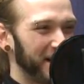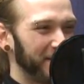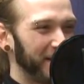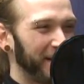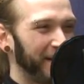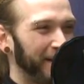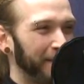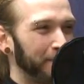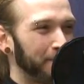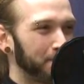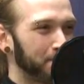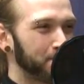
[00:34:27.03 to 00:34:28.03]
They are,
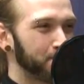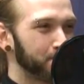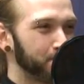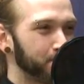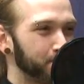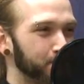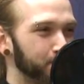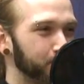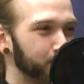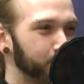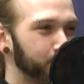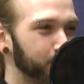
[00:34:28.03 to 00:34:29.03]
and you actually bring
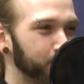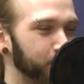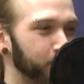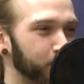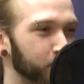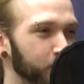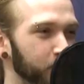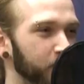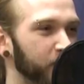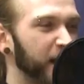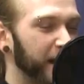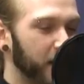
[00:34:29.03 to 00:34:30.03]
glass blowers into
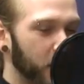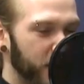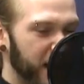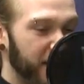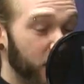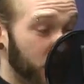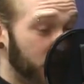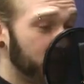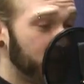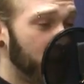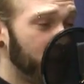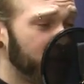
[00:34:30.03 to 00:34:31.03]
some of your events.
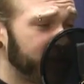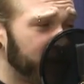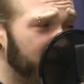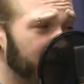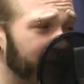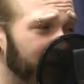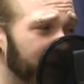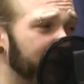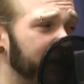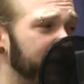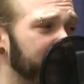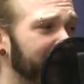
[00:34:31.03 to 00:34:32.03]
Well, almost all of our
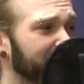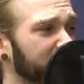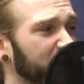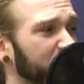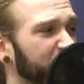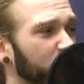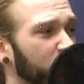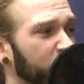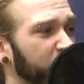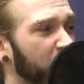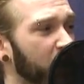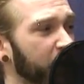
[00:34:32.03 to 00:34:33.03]
events have some
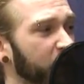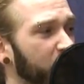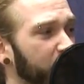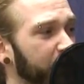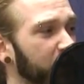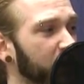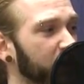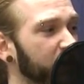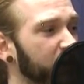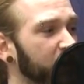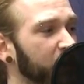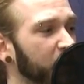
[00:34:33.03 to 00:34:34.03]
form of art going on,
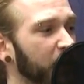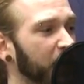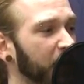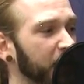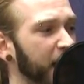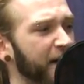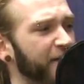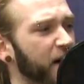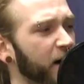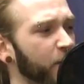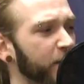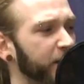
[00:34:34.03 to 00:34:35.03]
live
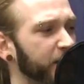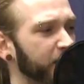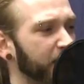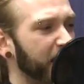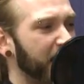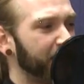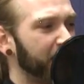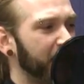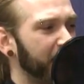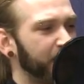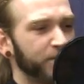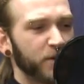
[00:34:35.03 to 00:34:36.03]
art. We have
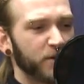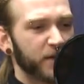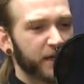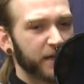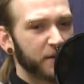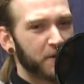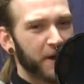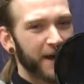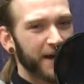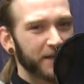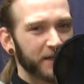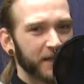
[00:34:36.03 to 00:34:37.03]
had music in the
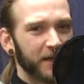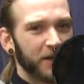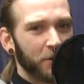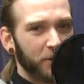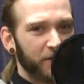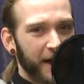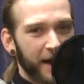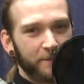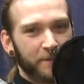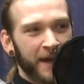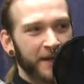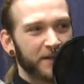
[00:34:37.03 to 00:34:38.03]
past. We've
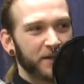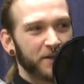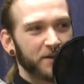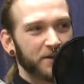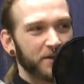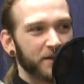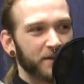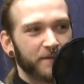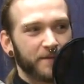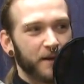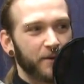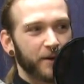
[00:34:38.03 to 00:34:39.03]
had painters
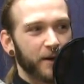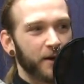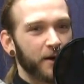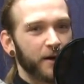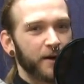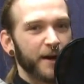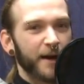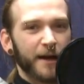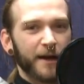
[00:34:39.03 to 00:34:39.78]
going on,